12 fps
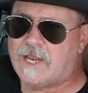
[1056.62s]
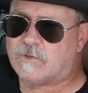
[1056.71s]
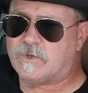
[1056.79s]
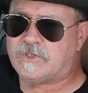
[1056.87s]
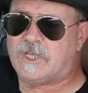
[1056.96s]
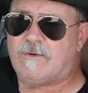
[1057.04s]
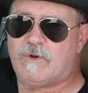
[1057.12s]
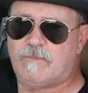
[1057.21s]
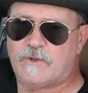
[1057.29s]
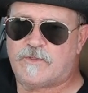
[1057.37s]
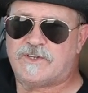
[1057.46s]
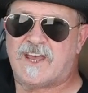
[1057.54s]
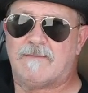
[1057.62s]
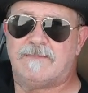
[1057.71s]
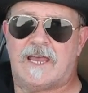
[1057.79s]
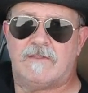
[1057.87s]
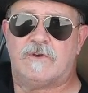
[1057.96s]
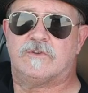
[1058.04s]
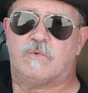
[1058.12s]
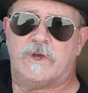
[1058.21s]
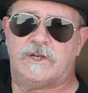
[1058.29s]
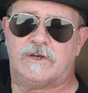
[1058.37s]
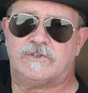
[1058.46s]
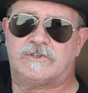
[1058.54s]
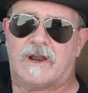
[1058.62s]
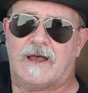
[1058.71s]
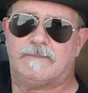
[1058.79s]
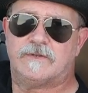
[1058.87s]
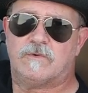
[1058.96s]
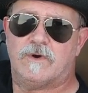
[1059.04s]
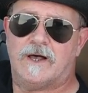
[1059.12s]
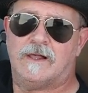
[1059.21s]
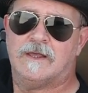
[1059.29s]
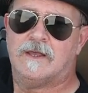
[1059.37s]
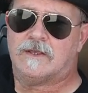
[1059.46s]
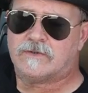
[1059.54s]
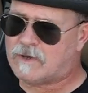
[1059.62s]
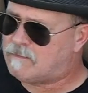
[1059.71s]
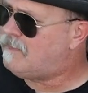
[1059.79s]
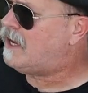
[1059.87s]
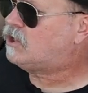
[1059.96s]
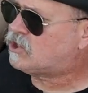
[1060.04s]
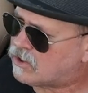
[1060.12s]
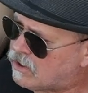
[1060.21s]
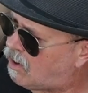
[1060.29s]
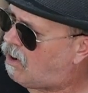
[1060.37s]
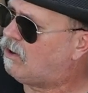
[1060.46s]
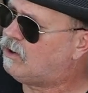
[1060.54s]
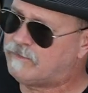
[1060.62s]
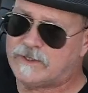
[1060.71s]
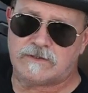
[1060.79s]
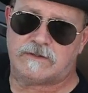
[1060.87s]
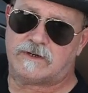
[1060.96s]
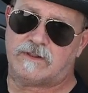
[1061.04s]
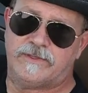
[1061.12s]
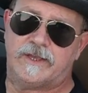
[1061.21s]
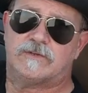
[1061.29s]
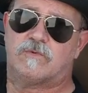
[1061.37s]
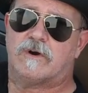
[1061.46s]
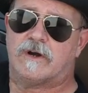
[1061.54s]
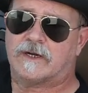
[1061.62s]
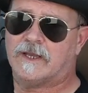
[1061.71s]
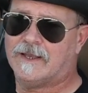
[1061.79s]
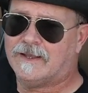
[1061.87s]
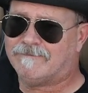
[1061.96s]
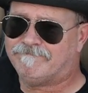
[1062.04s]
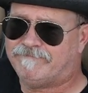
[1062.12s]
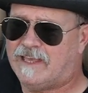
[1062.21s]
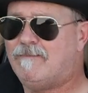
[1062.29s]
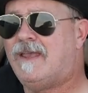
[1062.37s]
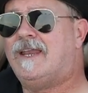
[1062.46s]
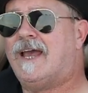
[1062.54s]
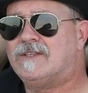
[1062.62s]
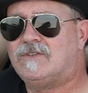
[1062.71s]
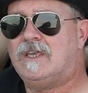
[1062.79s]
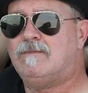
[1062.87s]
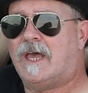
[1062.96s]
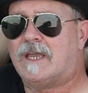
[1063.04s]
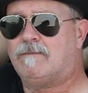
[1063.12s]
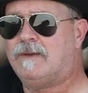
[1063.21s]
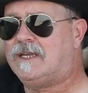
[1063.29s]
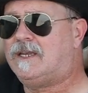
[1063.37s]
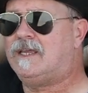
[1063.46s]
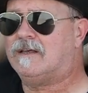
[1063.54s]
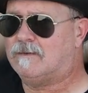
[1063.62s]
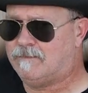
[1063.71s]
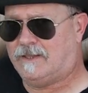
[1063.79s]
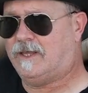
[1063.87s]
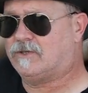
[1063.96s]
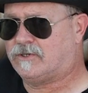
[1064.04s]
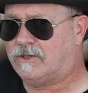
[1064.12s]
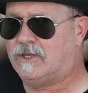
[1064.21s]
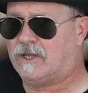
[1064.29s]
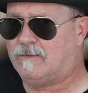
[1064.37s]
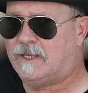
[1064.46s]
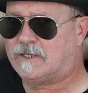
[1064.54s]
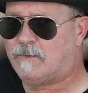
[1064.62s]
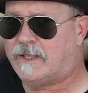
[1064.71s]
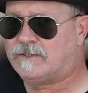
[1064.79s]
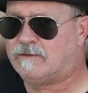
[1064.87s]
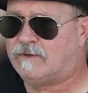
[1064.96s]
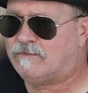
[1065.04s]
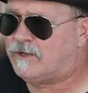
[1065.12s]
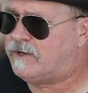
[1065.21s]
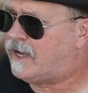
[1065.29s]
And as we see, when we put the top down, those windows drop as well. So make sure all of these little things work. They may not seem like a big deal, but they're certainly going to be expensive if they're